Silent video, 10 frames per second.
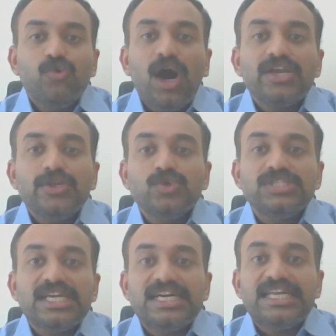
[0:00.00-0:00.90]
you are
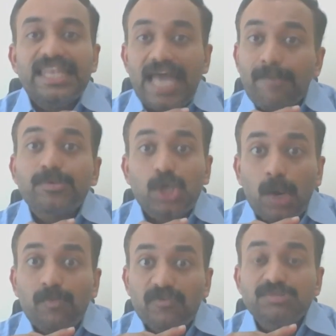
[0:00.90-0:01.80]
using a laptop,